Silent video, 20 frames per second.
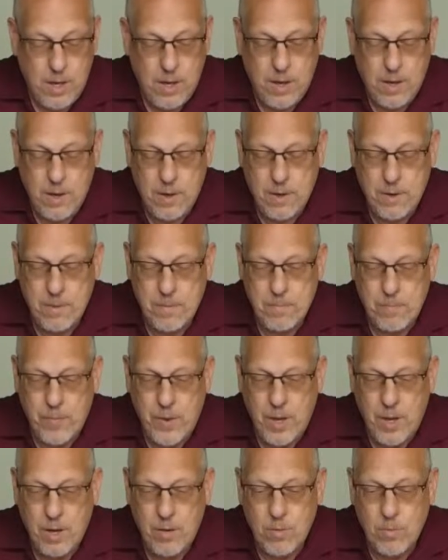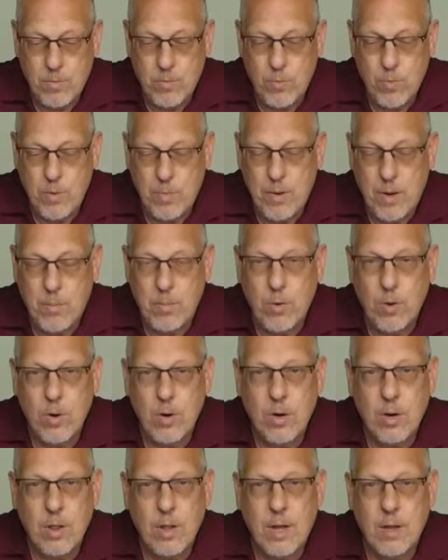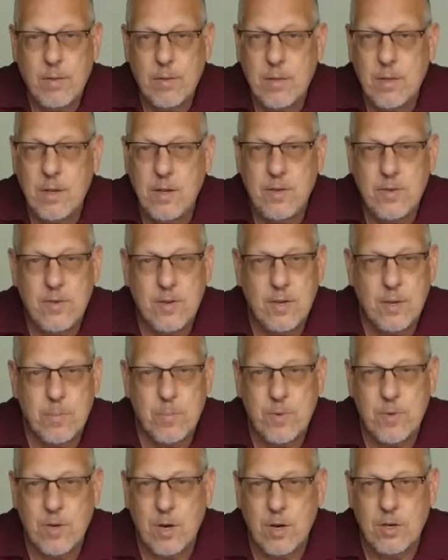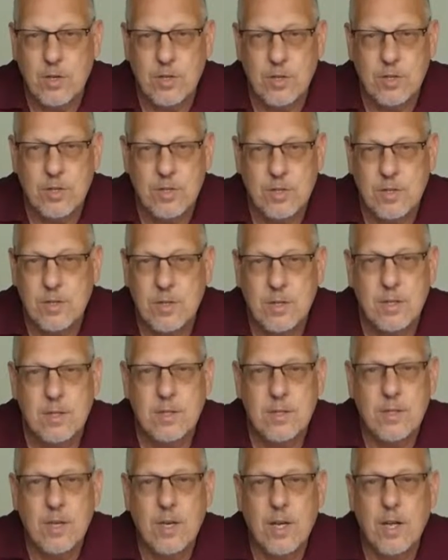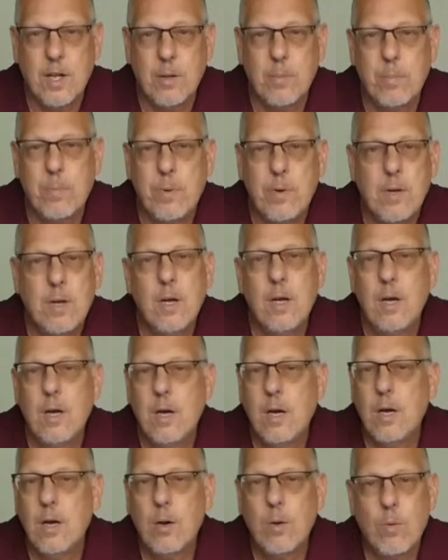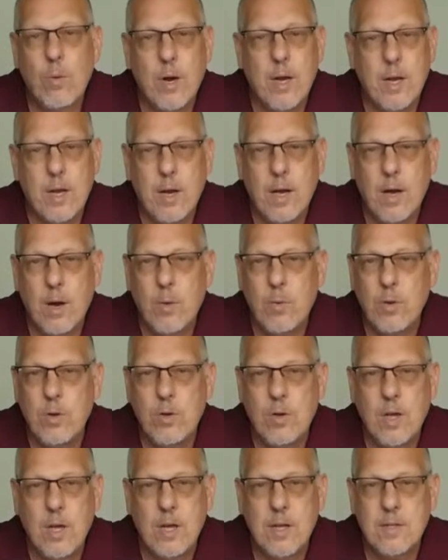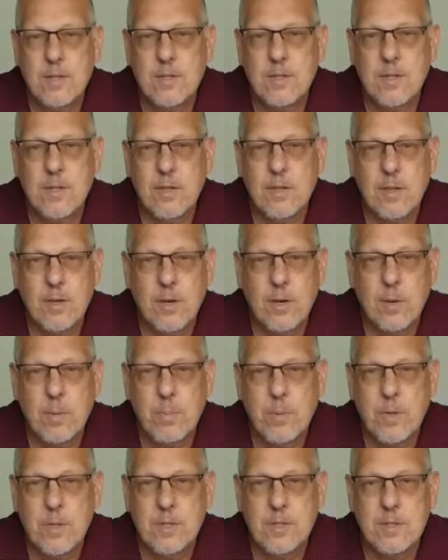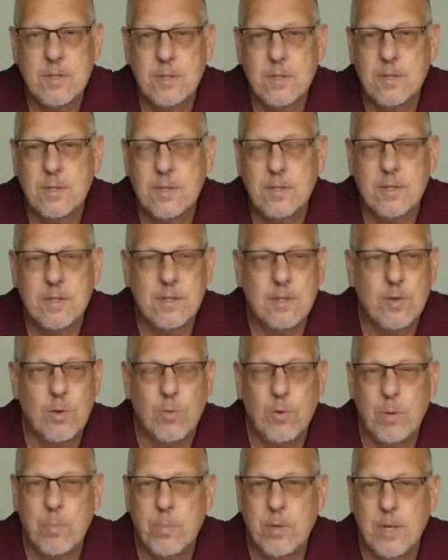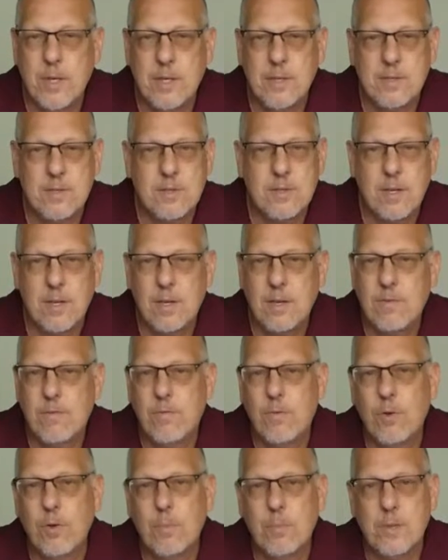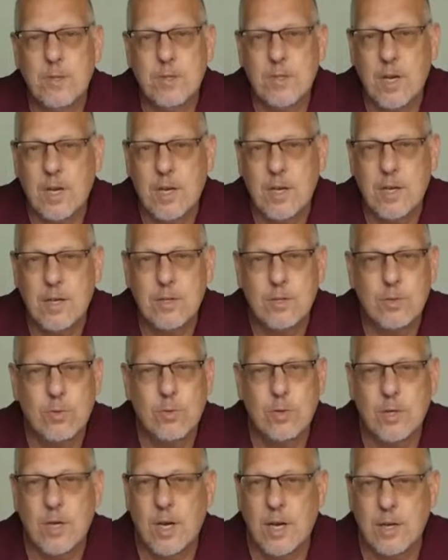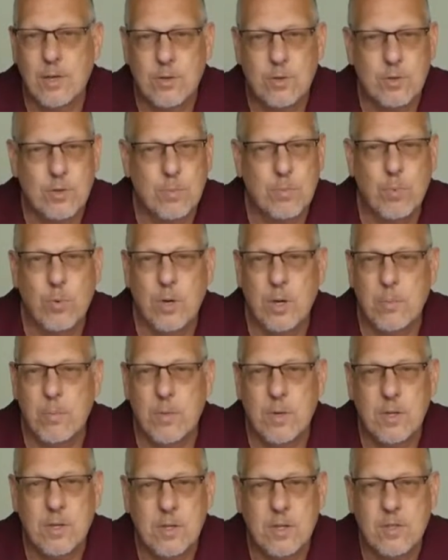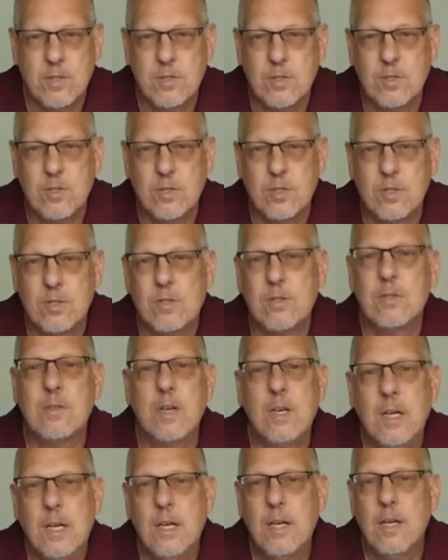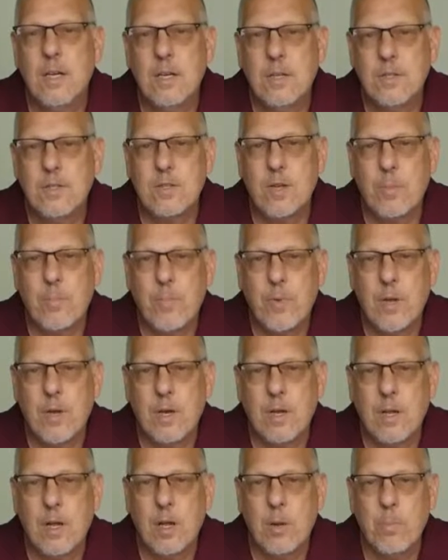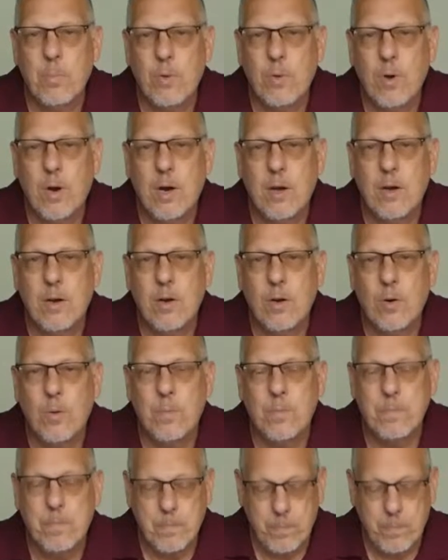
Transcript: And remember, these tips are just to help right now when you can't see a therapist. This isn't to replace a full massage or doctor's appointment. This is just something to help you out at home.